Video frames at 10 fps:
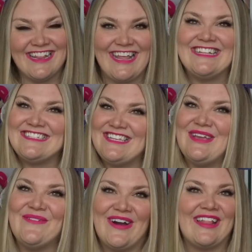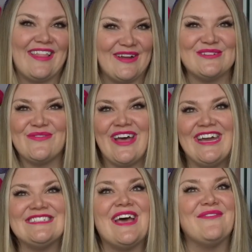Let's see what
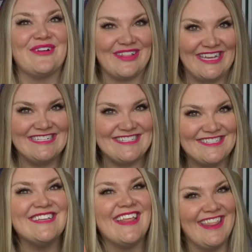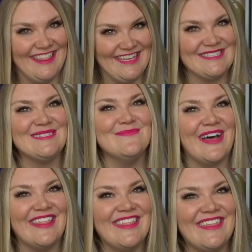Loungeflies have released this
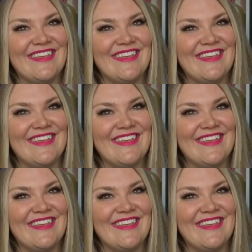month.